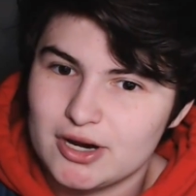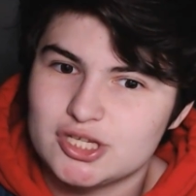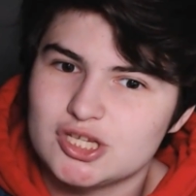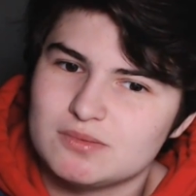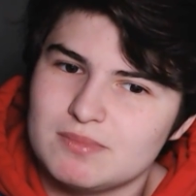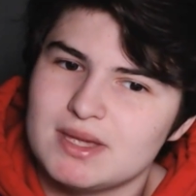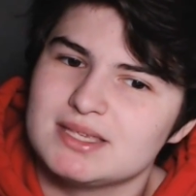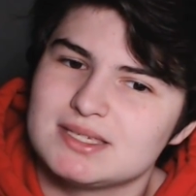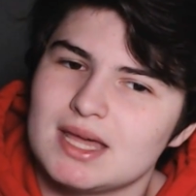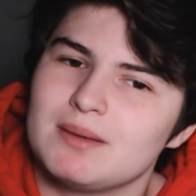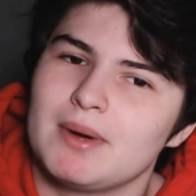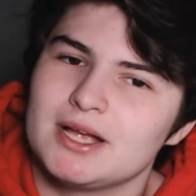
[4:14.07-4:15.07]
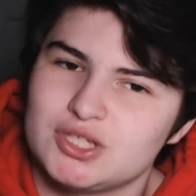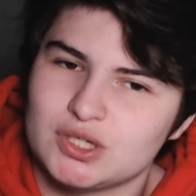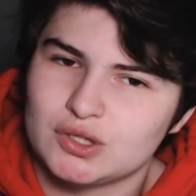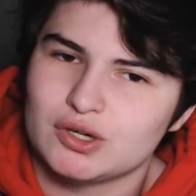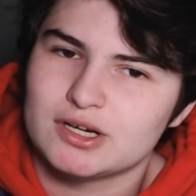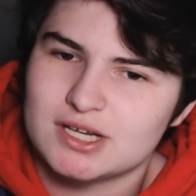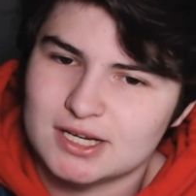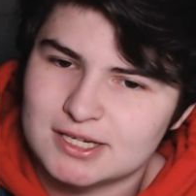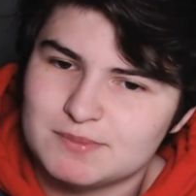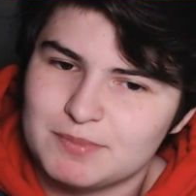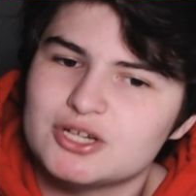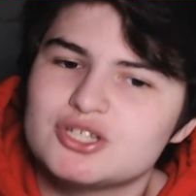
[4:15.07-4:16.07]
It just means that my gender
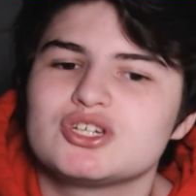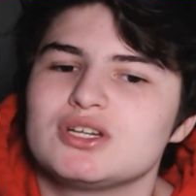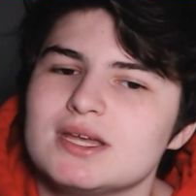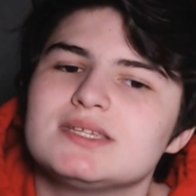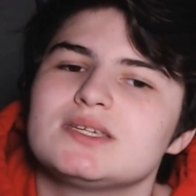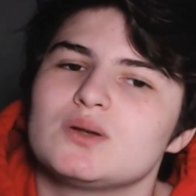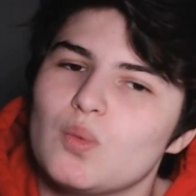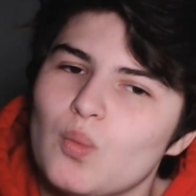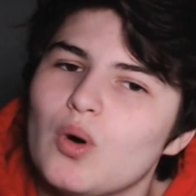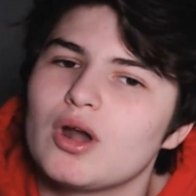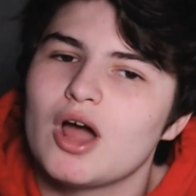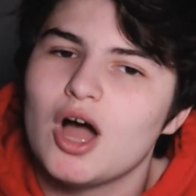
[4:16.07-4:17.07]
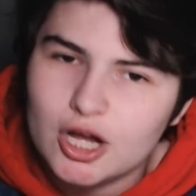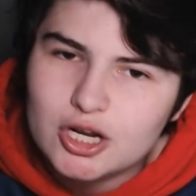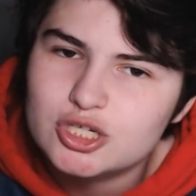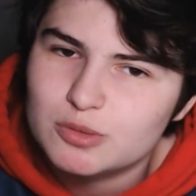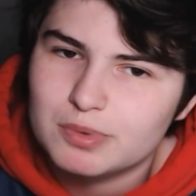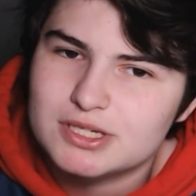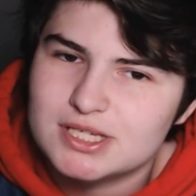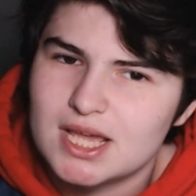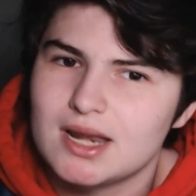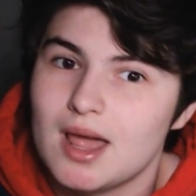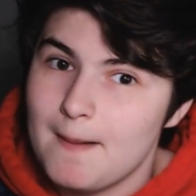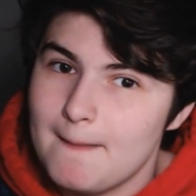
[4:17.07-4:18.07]
expression isn't
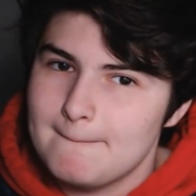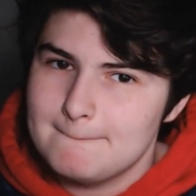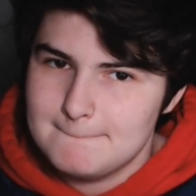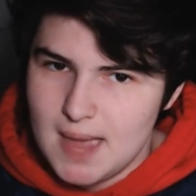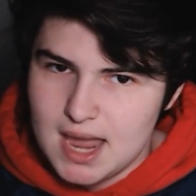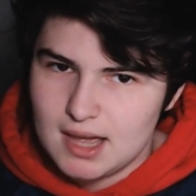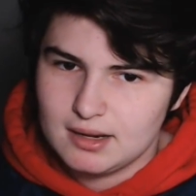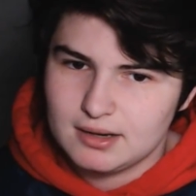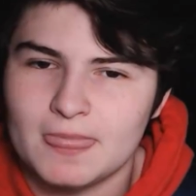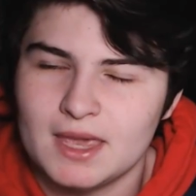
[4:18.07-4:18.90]
100% man,